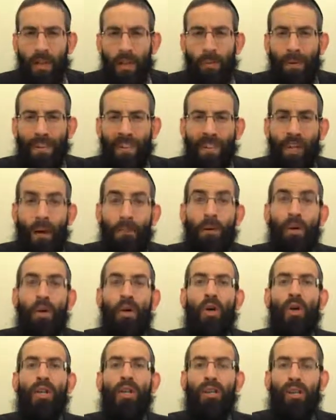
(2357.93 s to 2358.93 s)
It meant to come
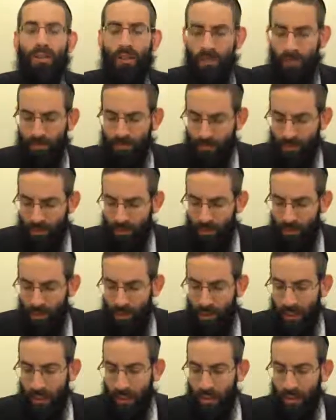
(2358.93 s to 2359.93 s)
earlier.
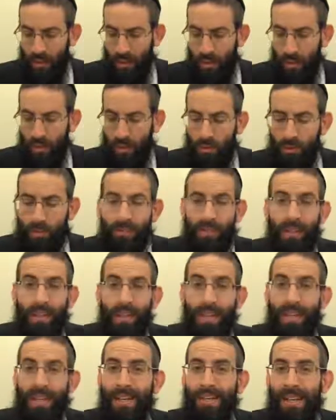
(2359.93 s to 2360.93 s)
Here too,
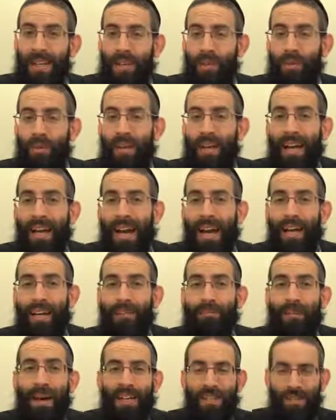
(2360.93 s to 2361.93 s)
he sent to her a
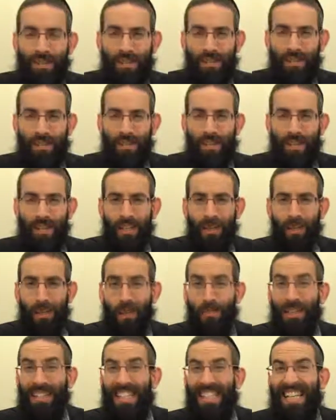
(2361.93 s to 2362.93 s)
message. This
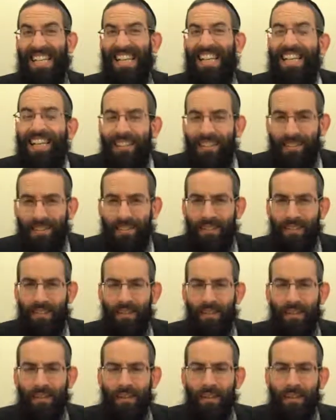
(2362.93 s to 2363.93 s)
was meant as a hint.
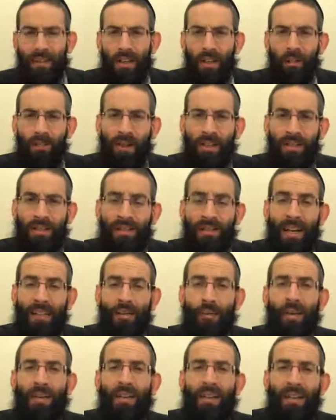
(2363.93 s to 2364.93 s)
You meant not
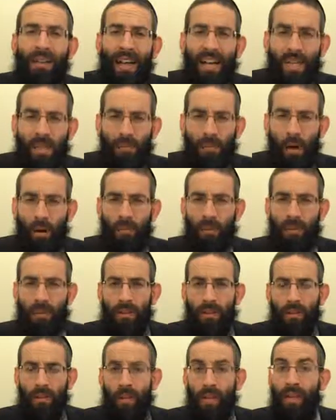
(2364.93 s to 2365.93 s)
to wait till the last
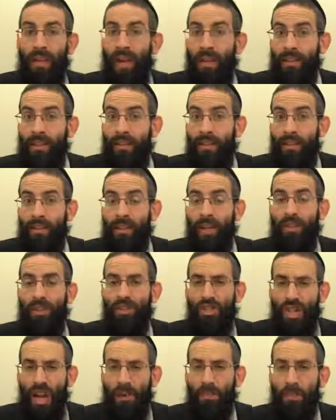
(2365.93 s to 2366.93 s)
moment. You should light your Ner
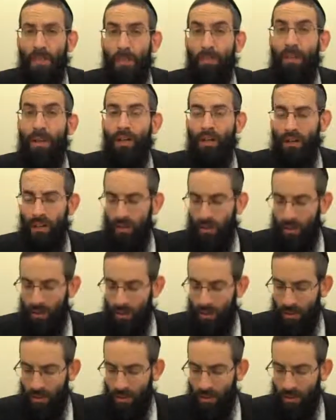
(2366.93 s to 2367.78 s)
Shabbos a bit earlier.